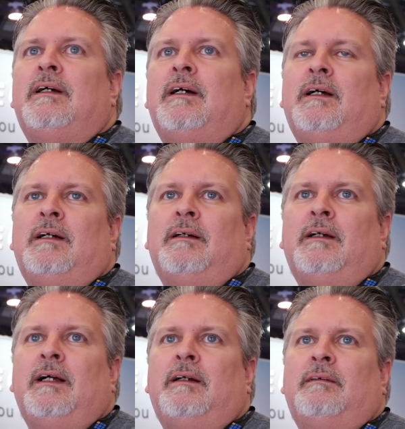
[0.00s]

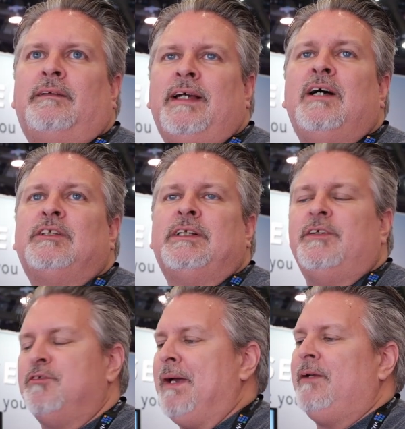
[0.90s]
the L
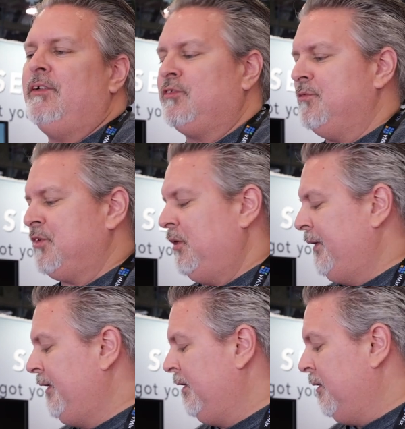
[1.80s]
series batteries from
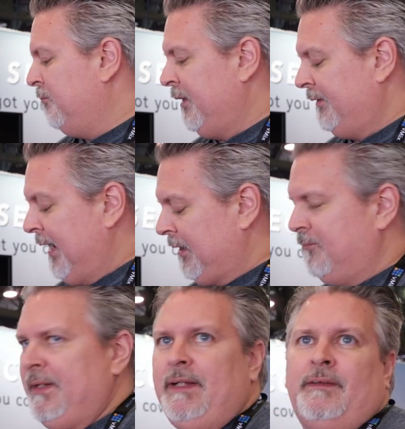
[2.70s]
Sony, but that
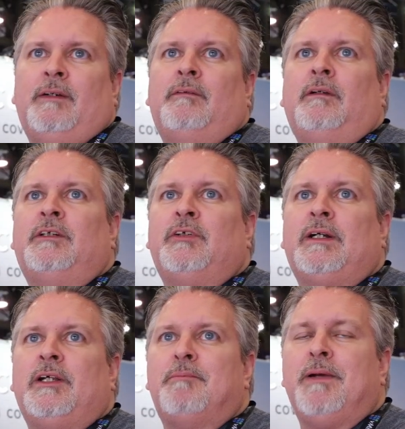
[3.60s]
can be either
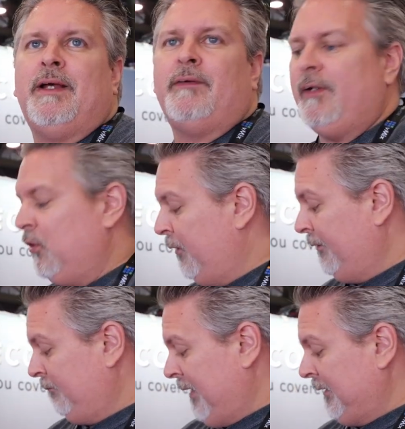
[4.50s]
directly a battery
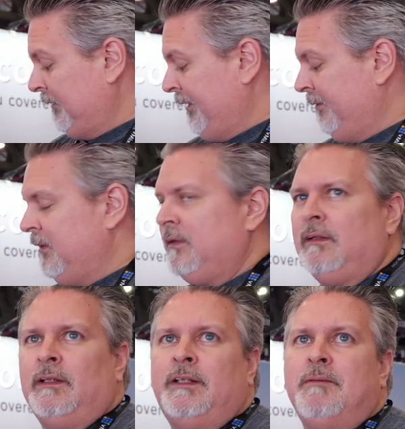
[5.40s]
or actually
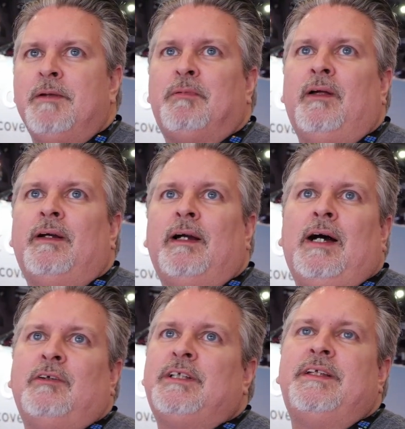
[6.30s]
a dummy plug out to